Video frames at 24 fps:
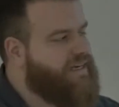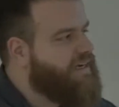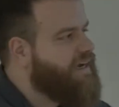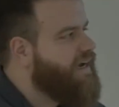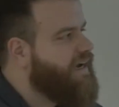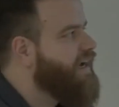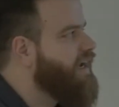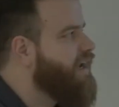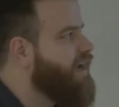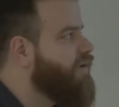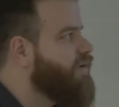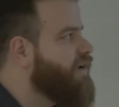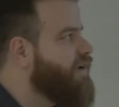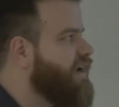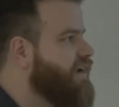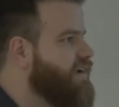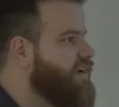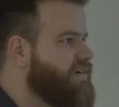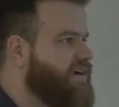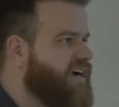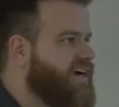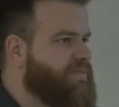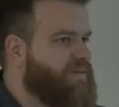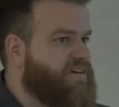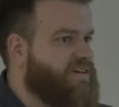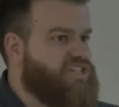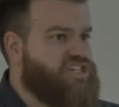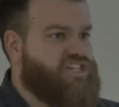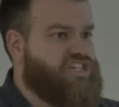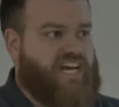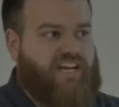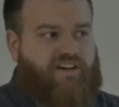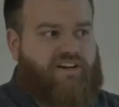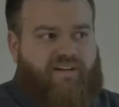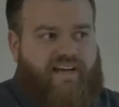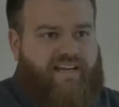We're not going to talk about
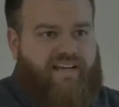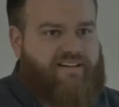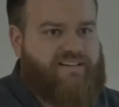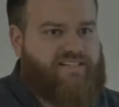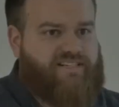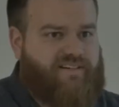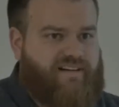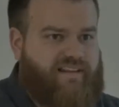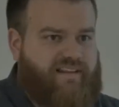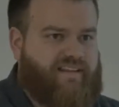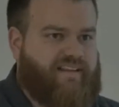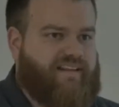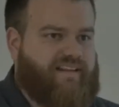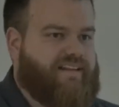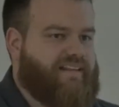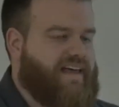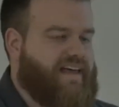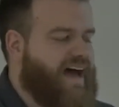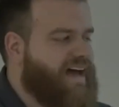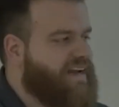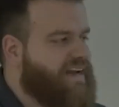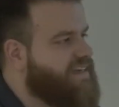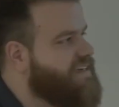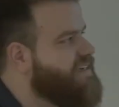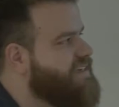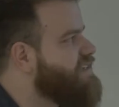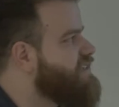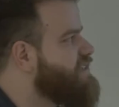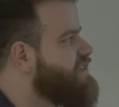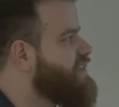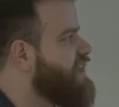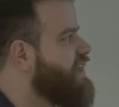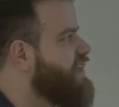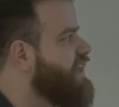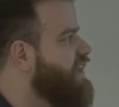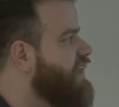generators or anything like that,
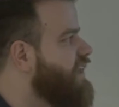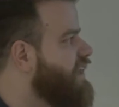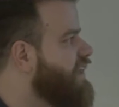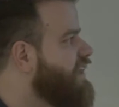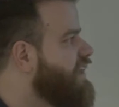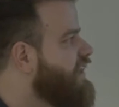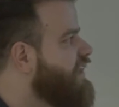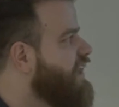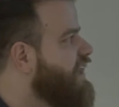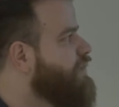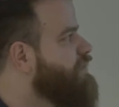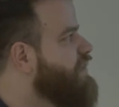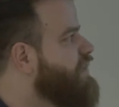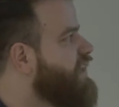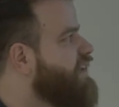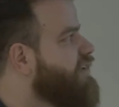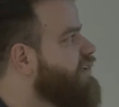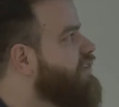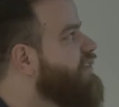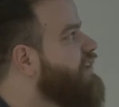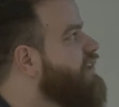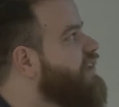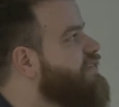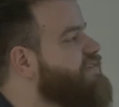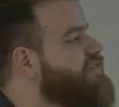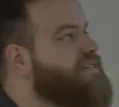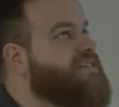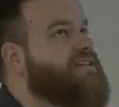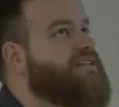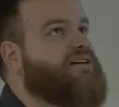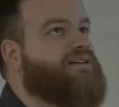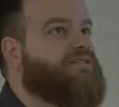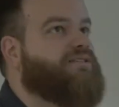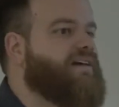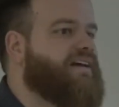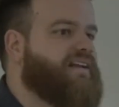because I don't think I've
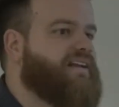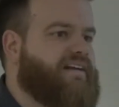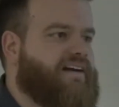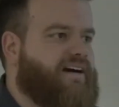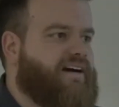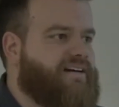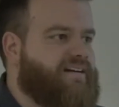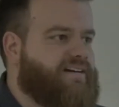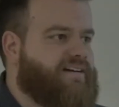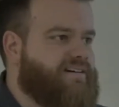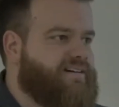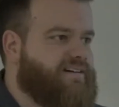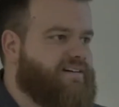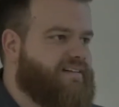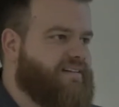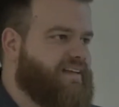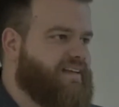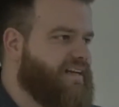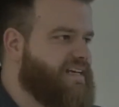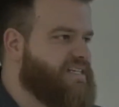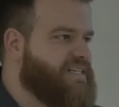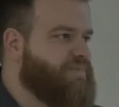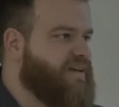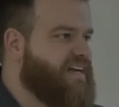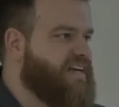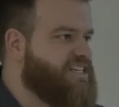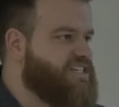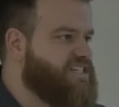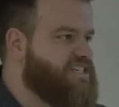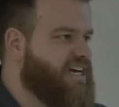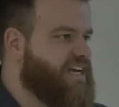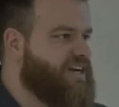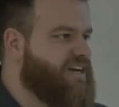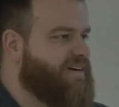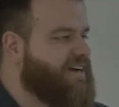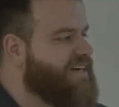still read an article that explains
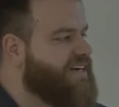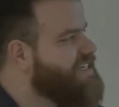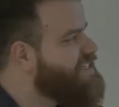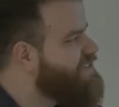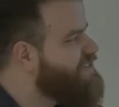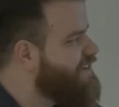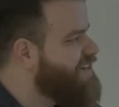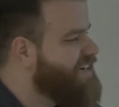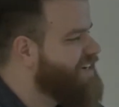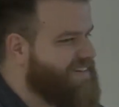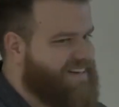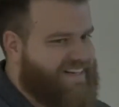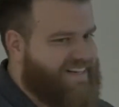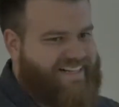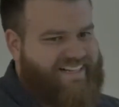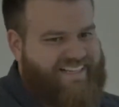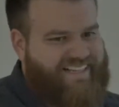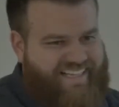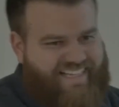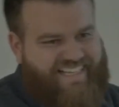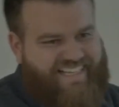generators very well.